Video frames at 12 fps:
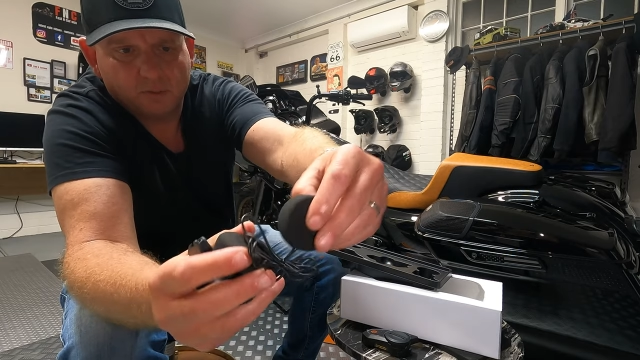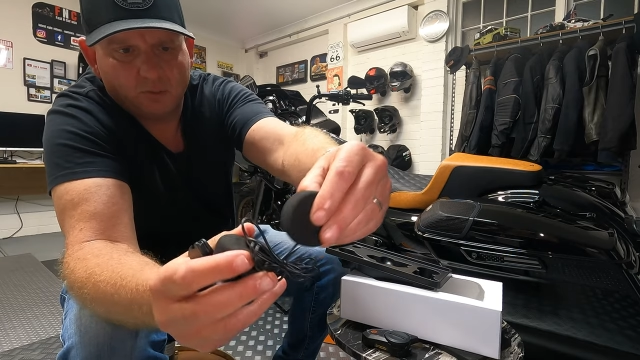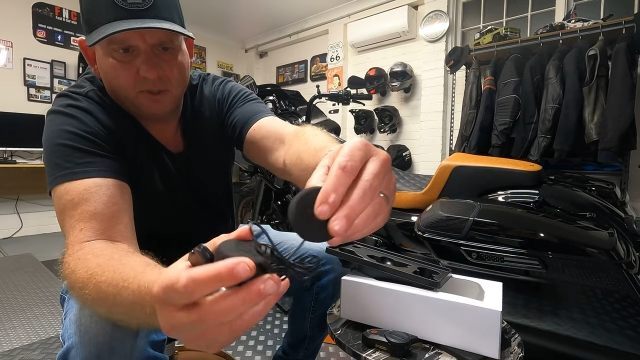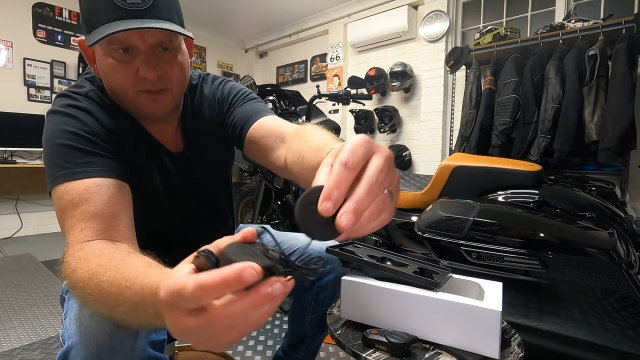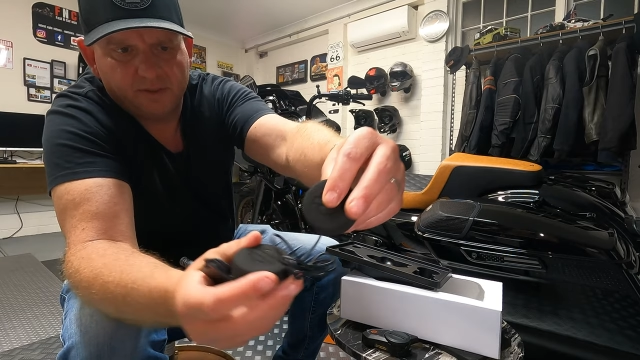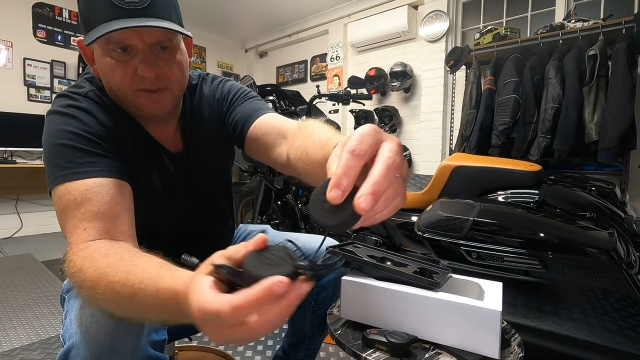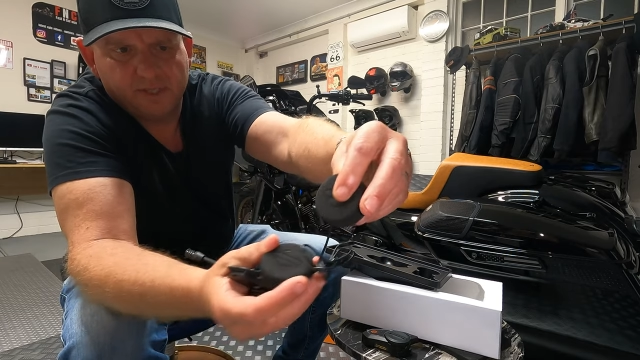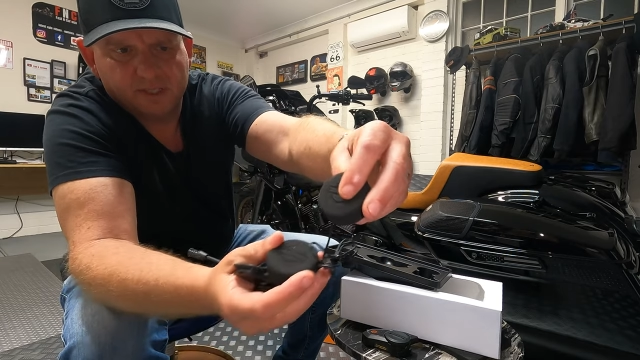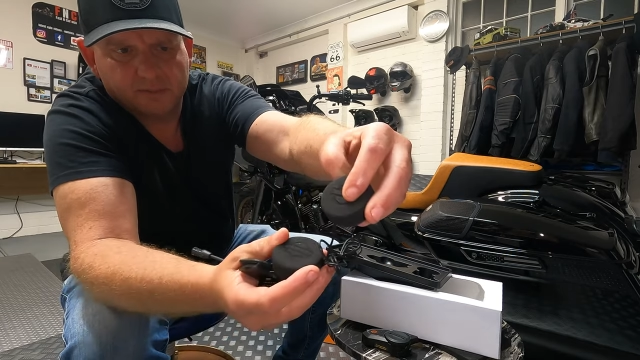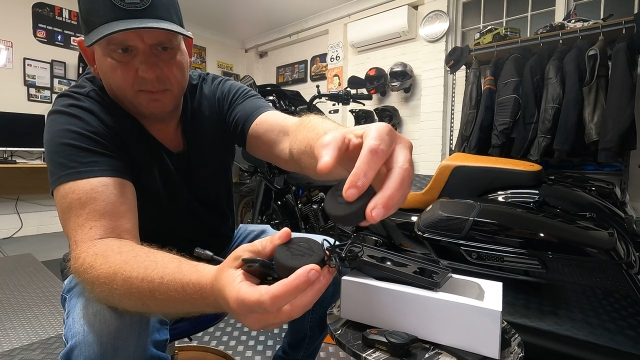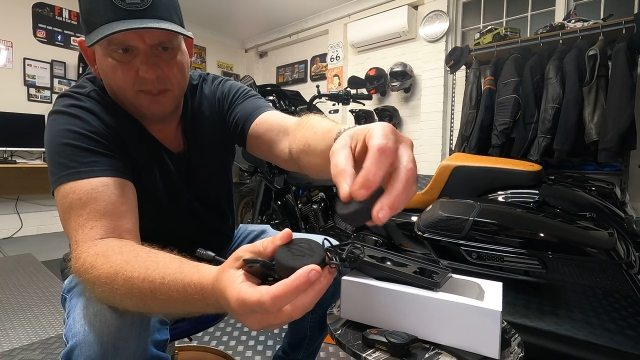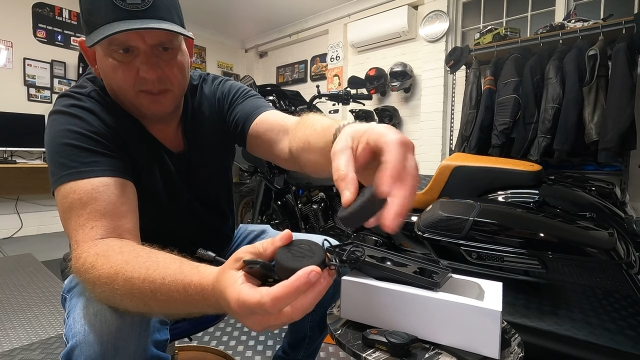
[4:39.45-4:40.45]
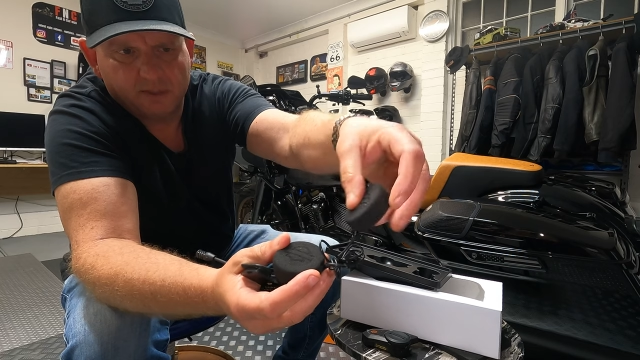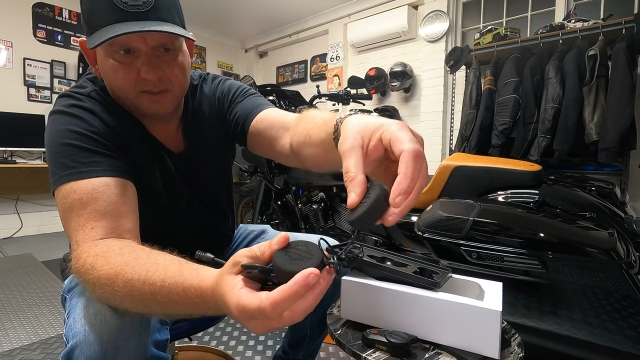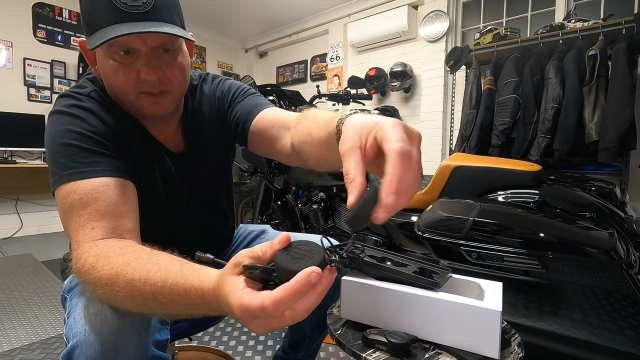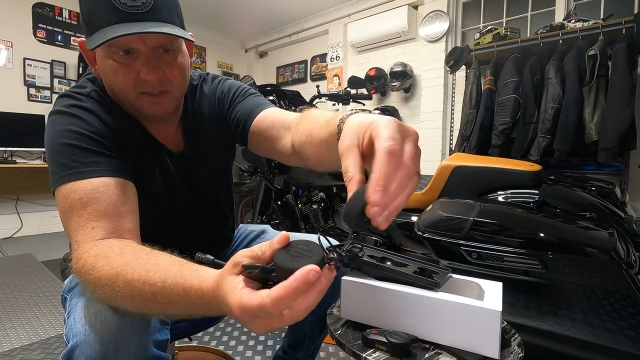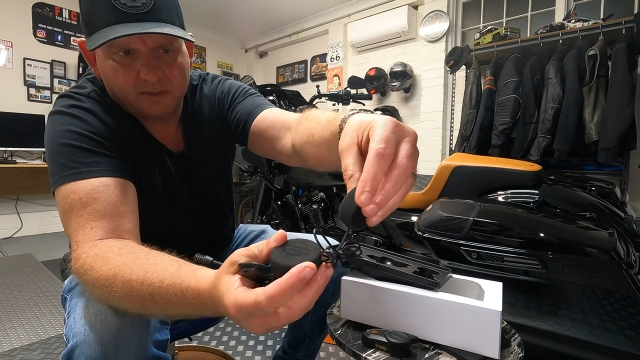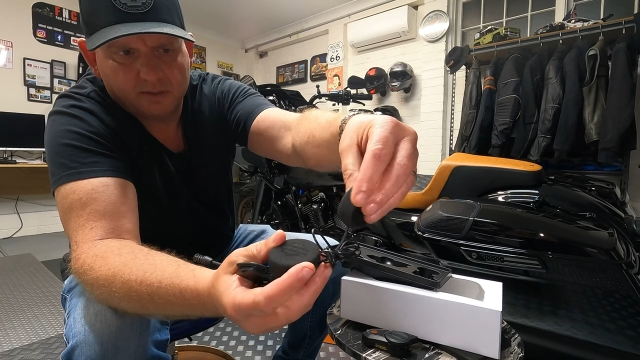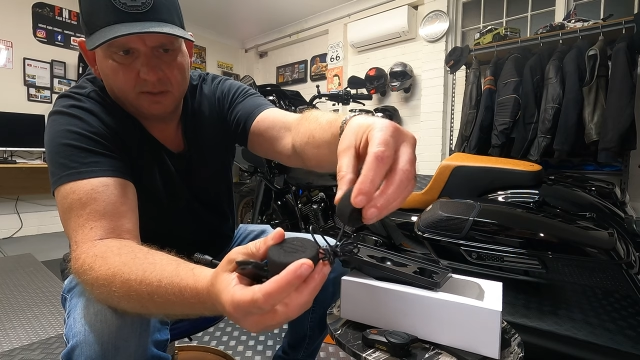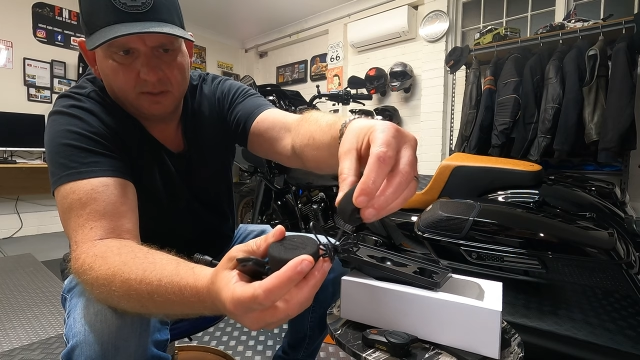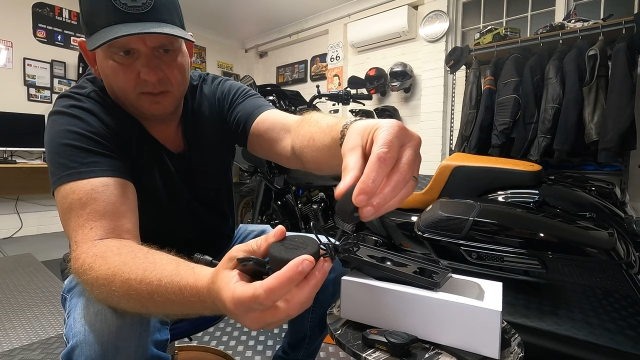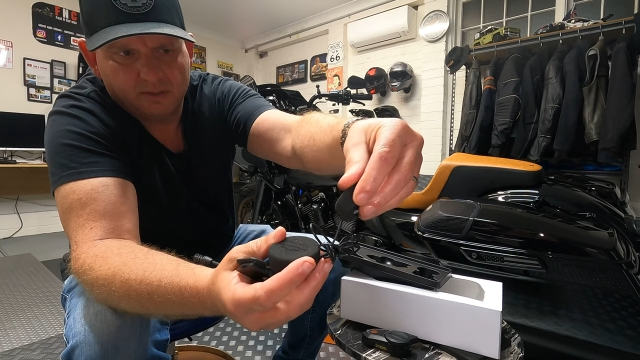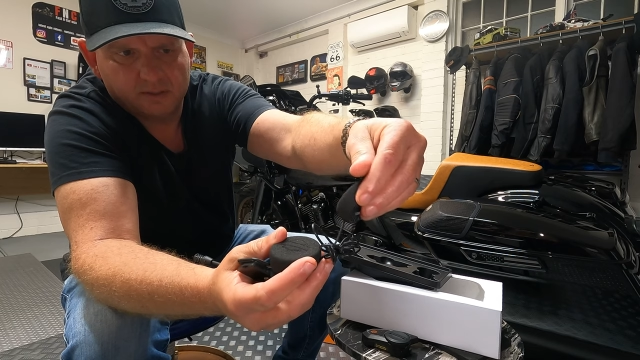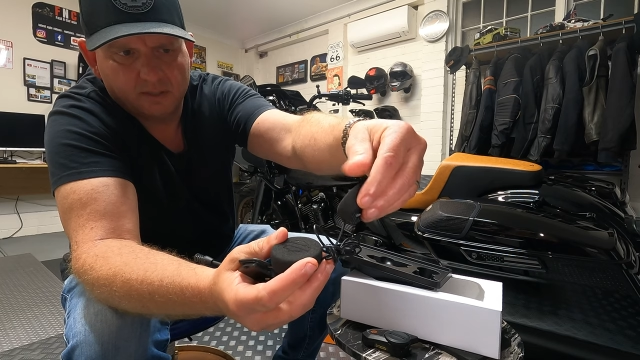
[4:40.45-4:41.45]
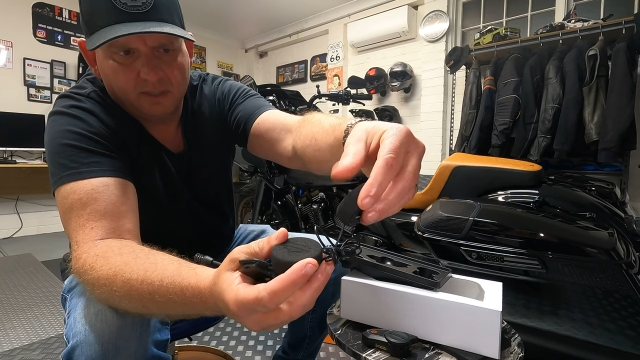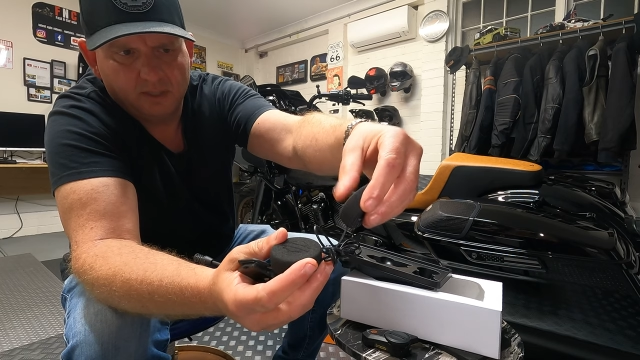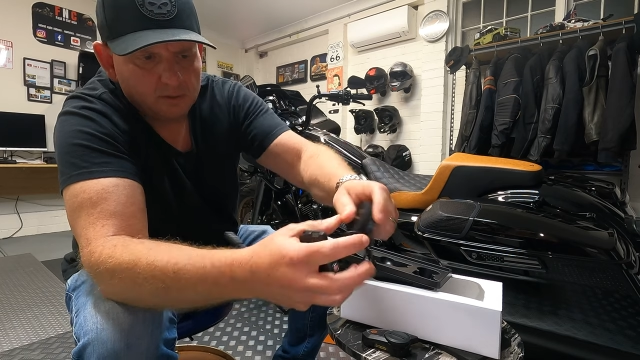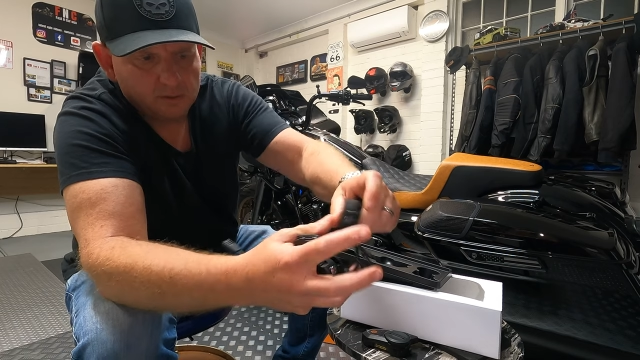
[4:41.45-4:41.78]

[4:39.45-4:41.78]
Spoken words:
Quite a thick speaker, so that's, you can see.